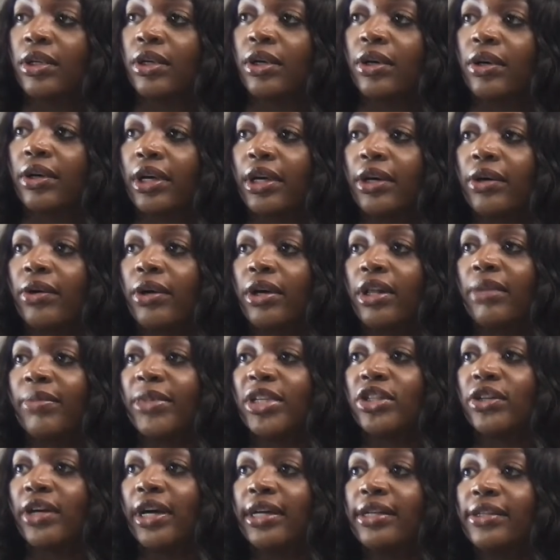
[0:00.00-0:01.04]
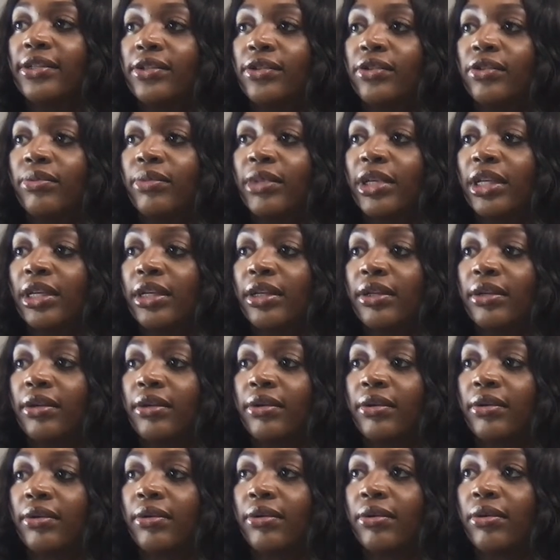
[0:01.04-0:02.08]
Okay, hold on. Let me try and zoom in.
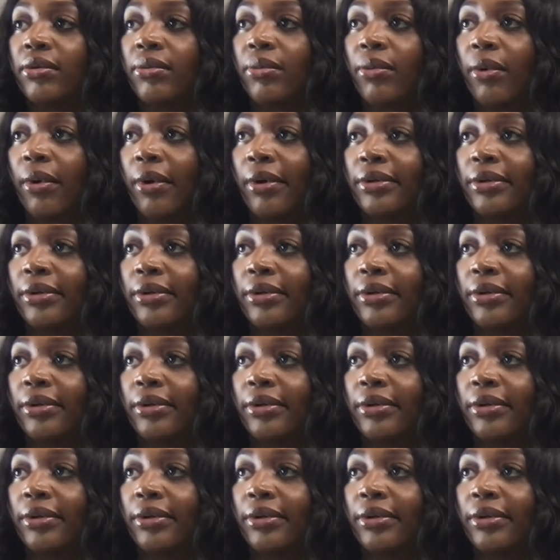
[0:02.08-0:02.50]
Woo.